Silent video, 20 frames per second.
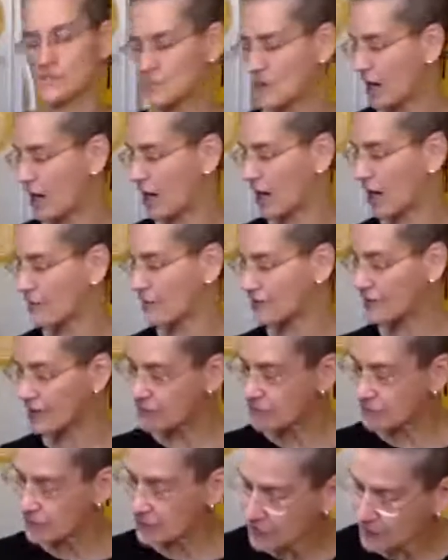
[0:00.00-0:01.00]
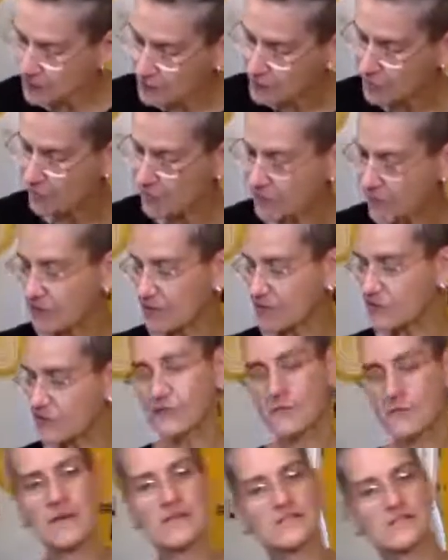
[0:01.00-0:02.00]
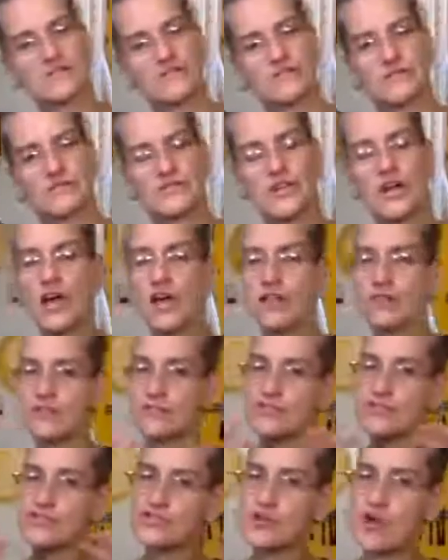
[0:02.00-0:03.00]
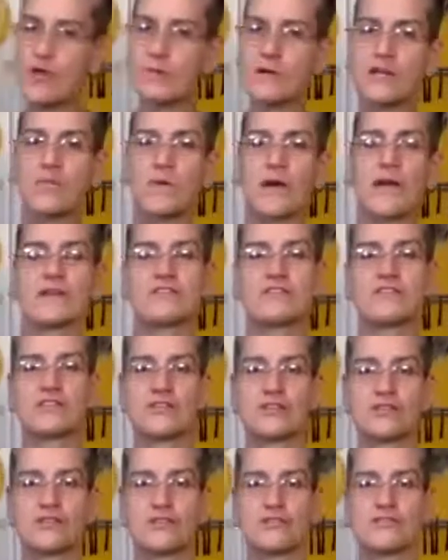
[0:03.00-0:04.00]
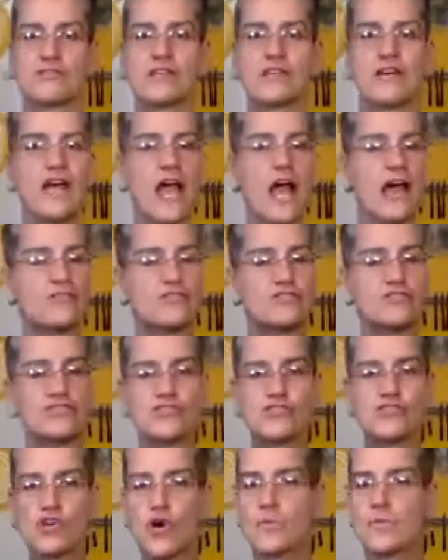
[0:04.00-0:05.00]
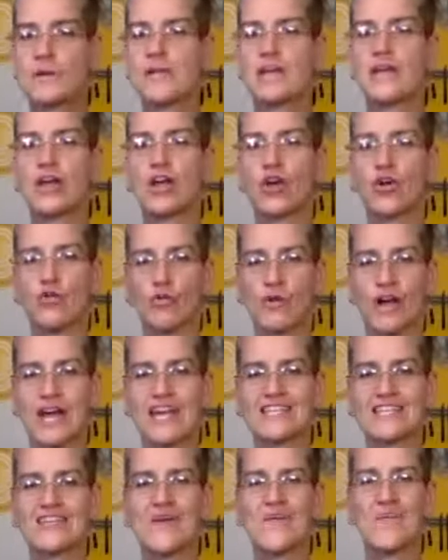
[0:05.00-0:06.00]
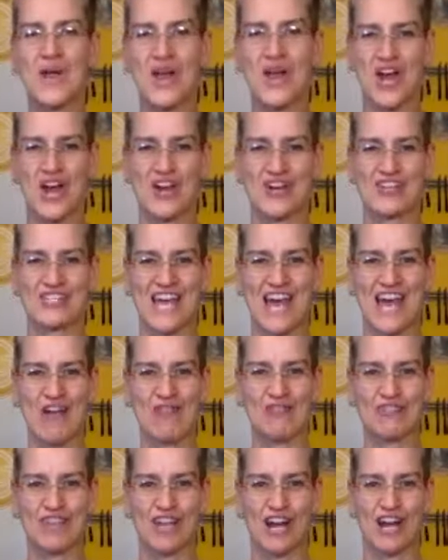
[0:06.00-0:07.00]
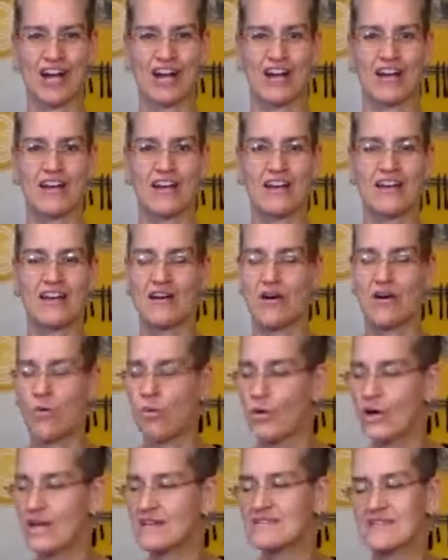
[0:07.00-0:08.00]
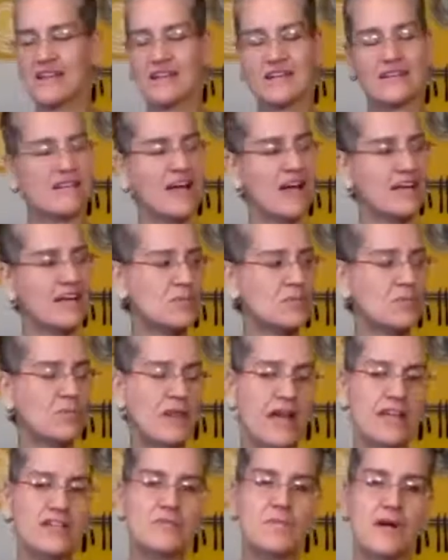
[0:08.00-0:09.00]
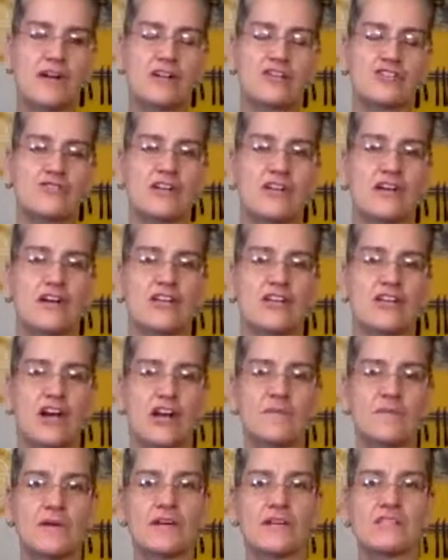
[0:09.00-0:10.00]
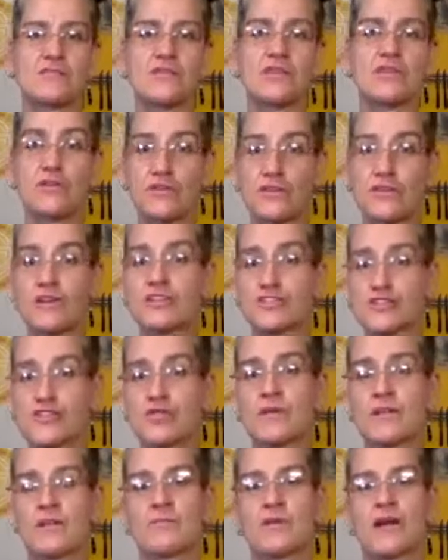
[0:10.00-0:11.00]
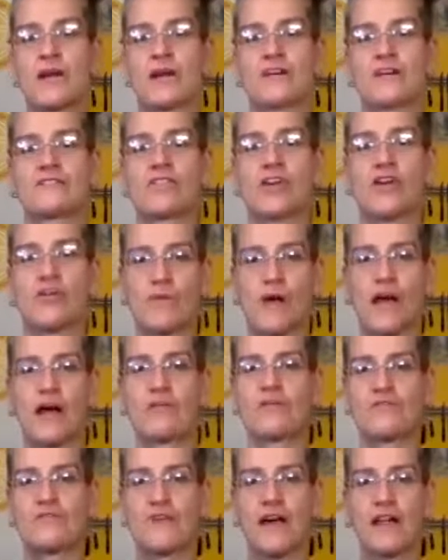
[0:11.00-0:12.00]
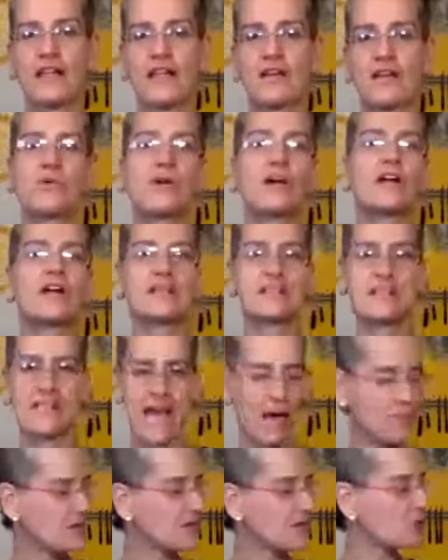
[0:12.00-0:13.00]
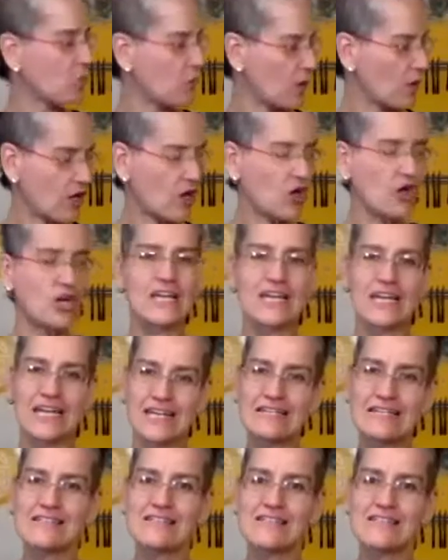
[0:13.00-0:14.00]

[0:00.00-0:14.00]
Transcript: pear. I've got a vinegar book. I've got fermented foods. There's so many ways to use, and there's so many great pears out there. We decided not to plant a pear tree in our yard because we know there are so many pears around the valley. We're going to tap into what already is